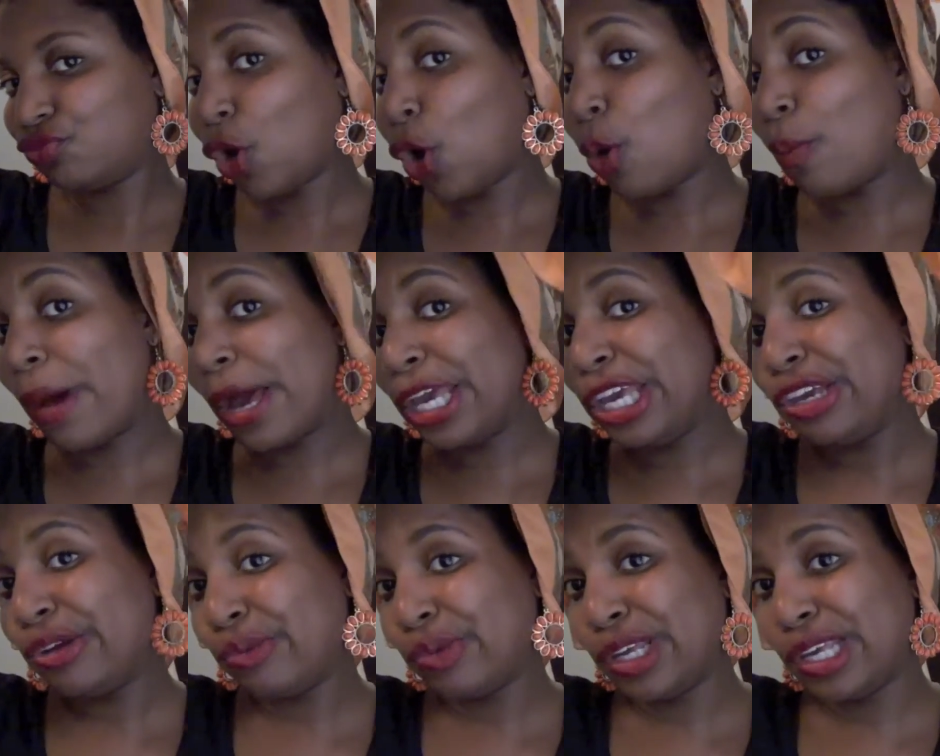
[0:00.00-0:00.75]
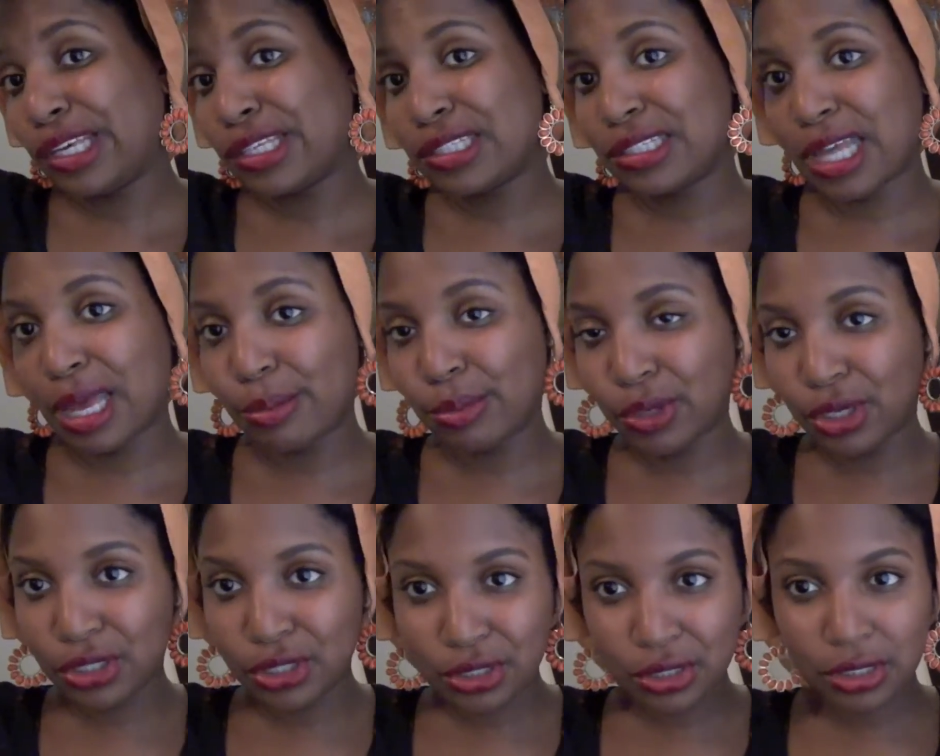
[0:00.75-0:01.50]
Oh, my earrings type
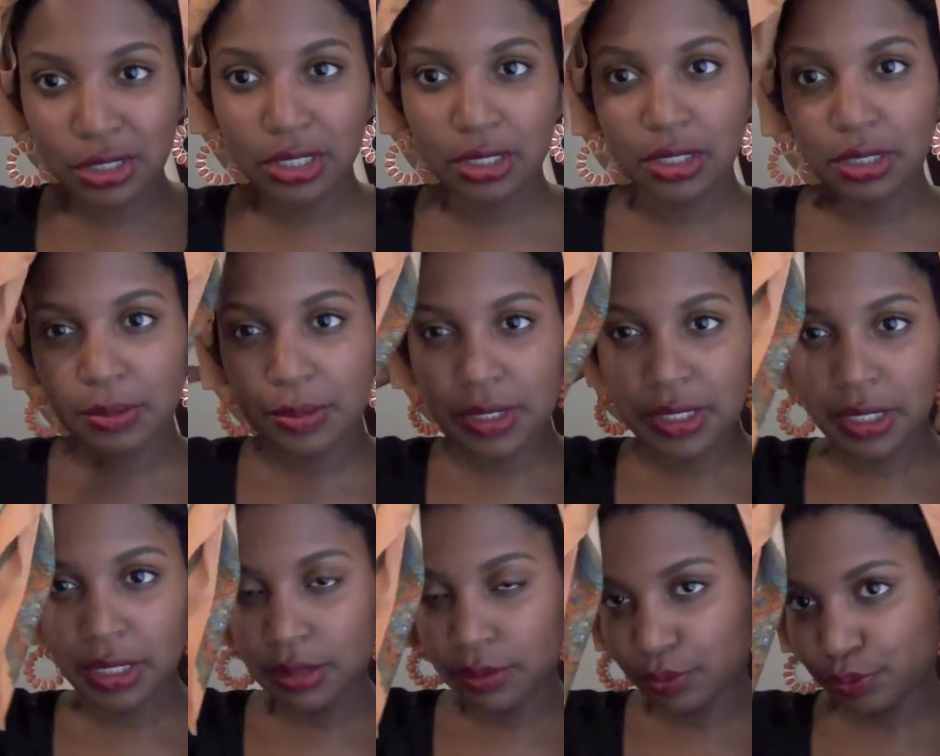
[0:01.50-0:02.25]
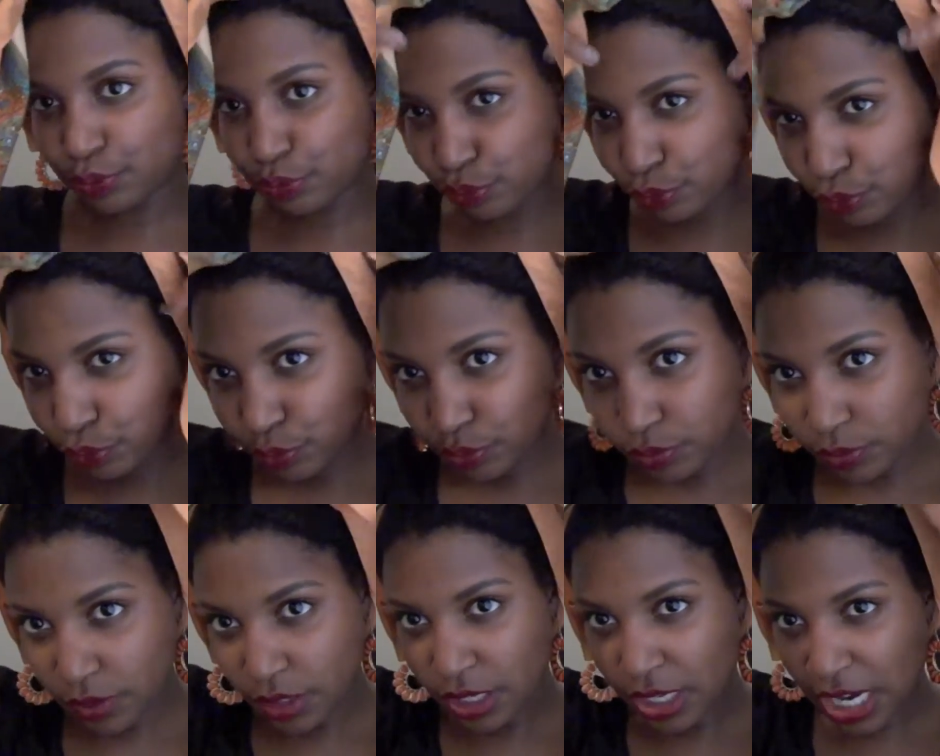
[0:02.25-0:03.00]
look, you know what I'm saying.
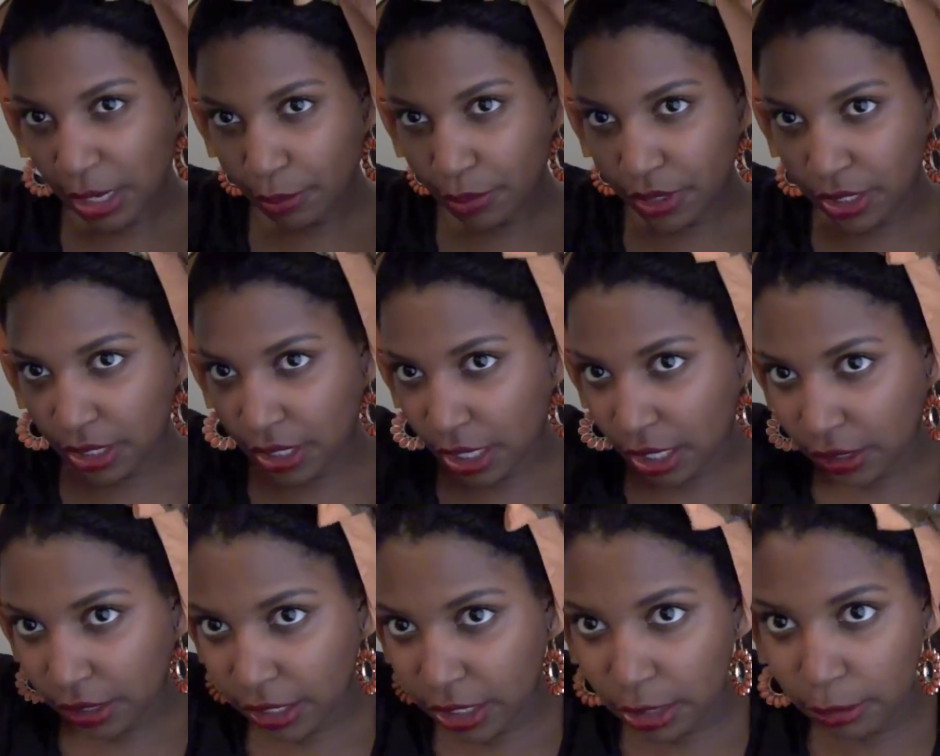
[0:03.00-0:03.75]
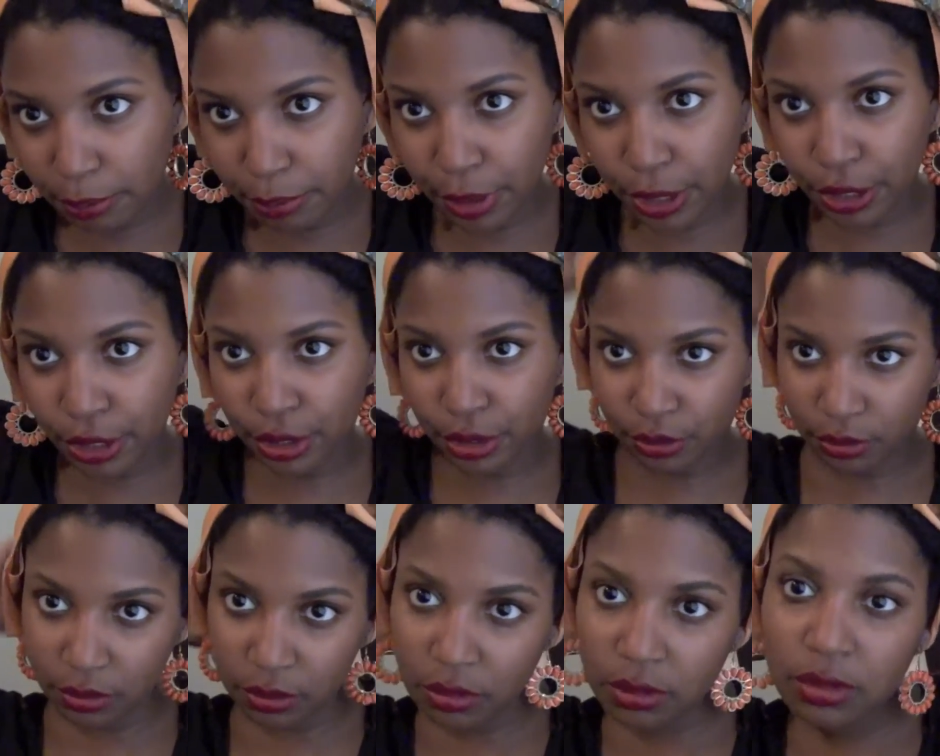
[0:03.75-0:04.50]
And I put it kind of like in a
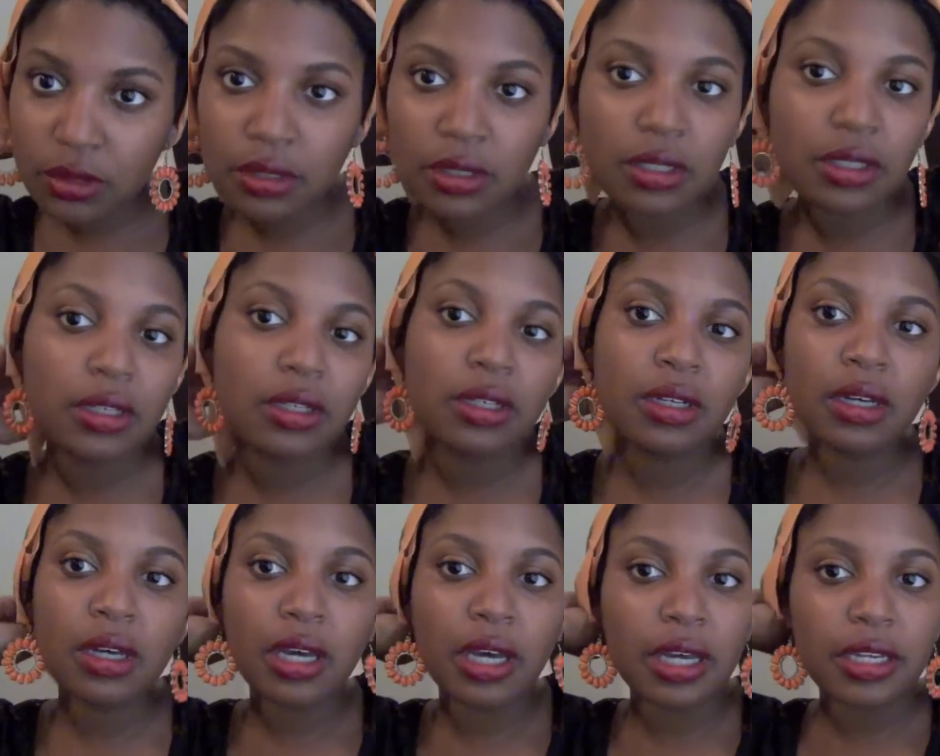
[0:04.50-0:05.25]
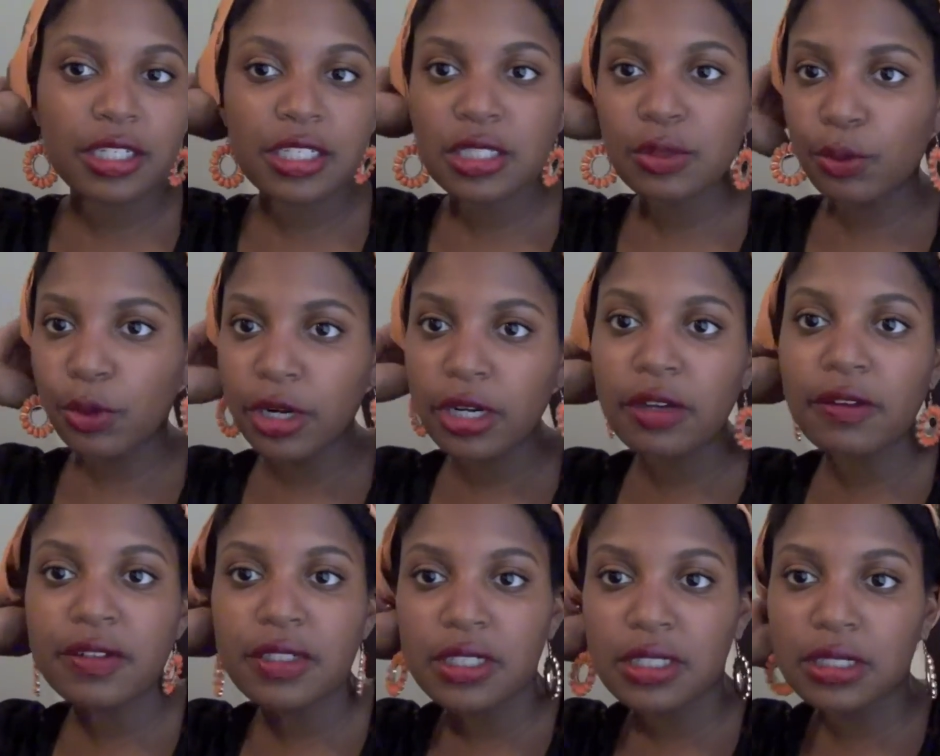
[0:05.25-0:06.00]
bow and just wore it
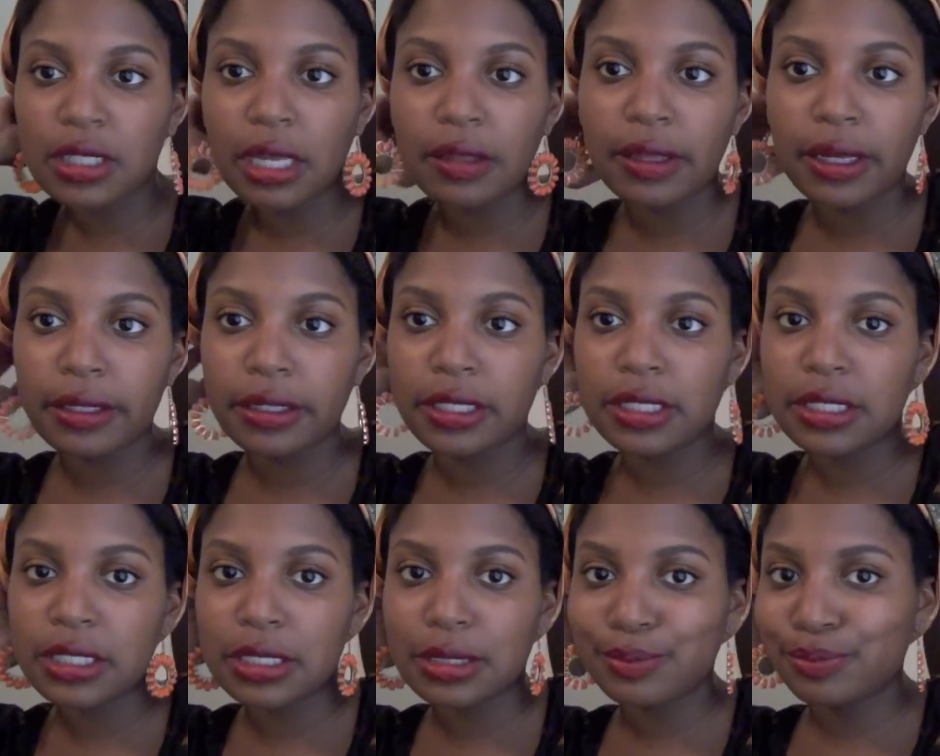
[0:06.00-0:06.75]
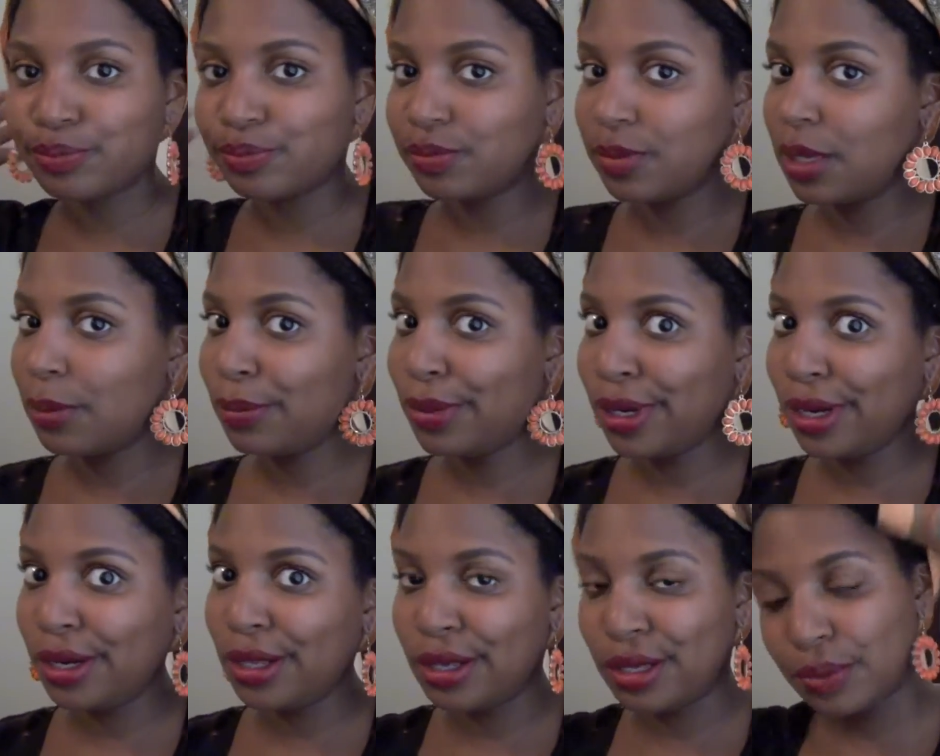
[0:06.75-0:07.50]
over to the side like this. But
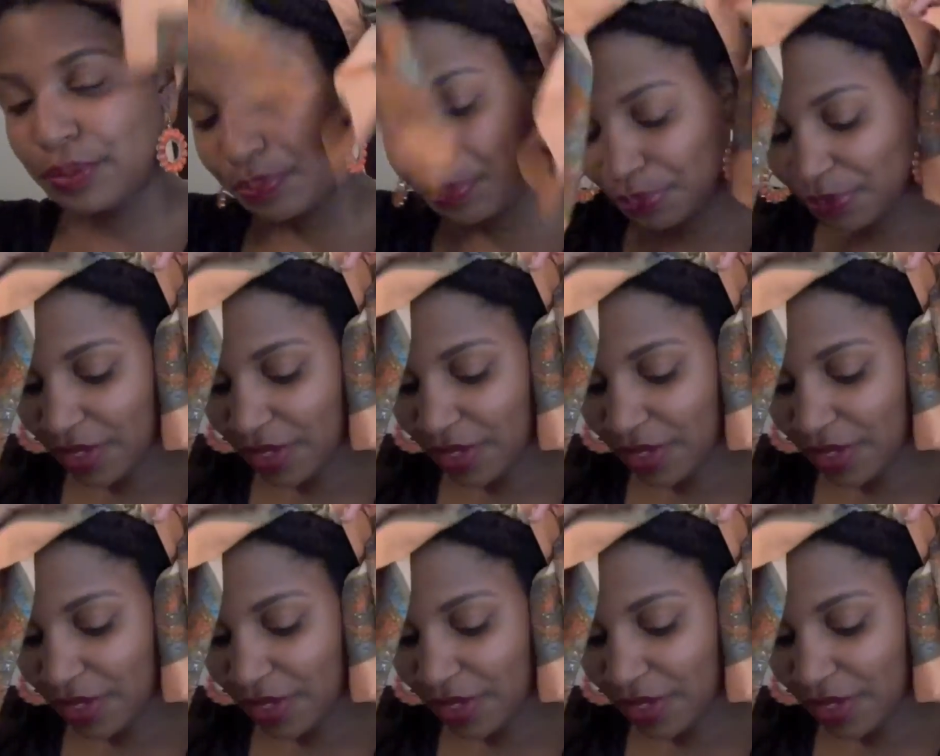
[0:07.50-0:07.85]
anyhow,